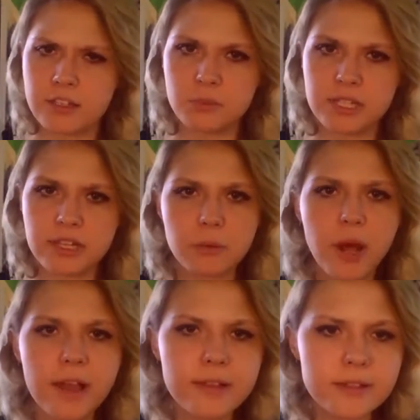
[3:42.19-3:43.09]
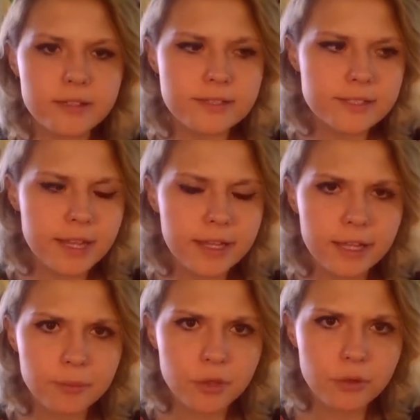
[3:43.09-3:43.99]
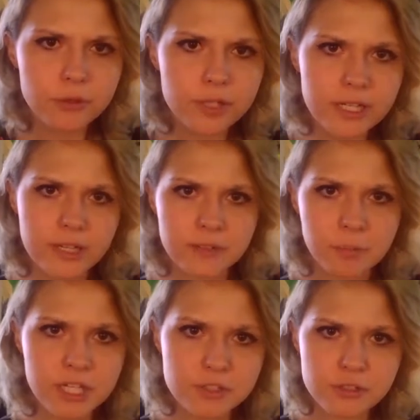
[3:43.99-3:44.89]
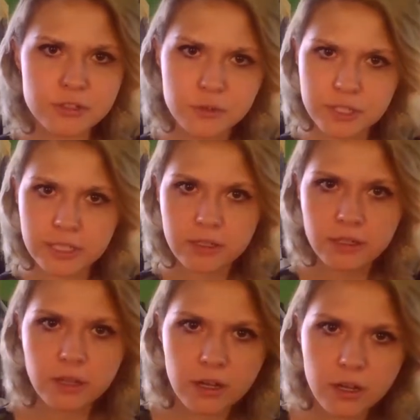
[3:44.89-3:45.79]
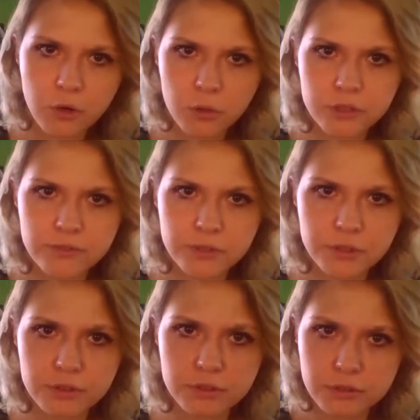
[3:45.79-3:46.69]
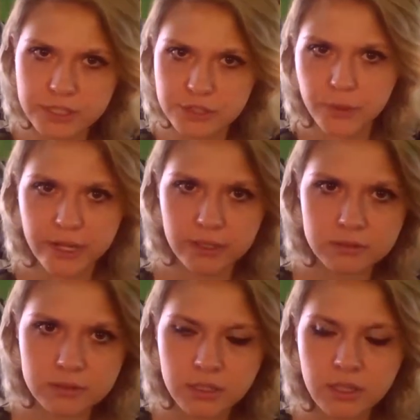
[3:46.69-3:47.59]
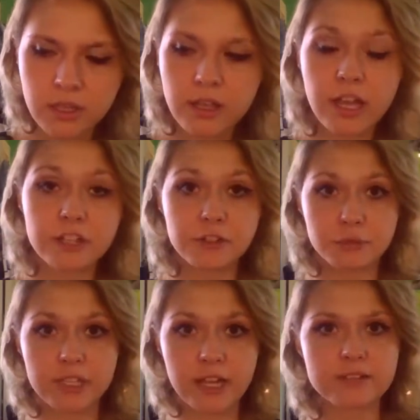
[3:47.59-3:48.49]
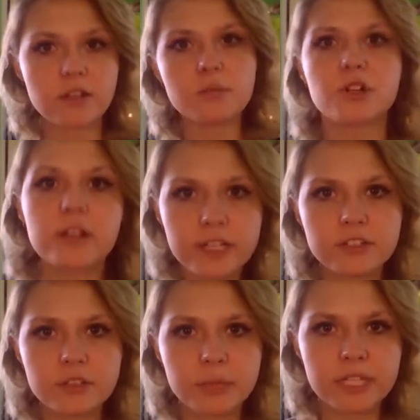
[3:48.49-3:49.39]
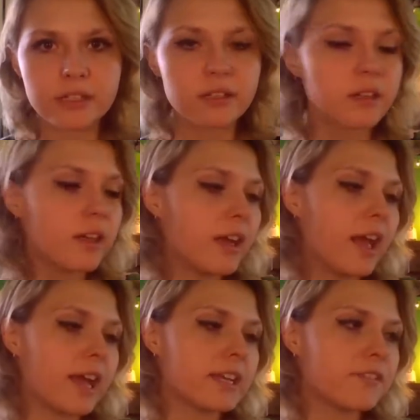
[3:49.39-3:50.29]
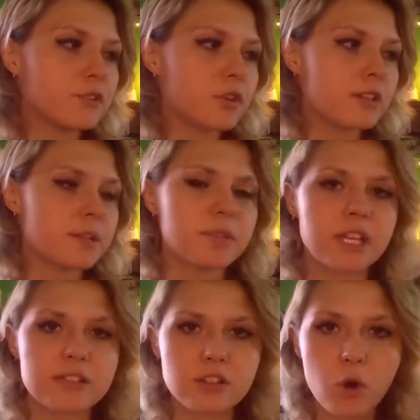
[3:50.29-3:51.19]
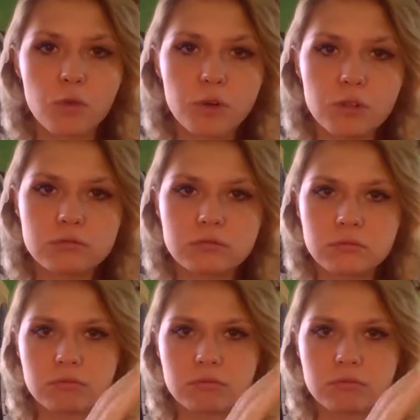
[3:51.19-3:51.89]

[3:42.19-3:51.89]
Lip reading: you'll be like, why is it taking up the whole grid? On the picture, it's only a quarter of the grid square. And you'll realize, oh, I'm drawing it too big. And if you draw something as an oval,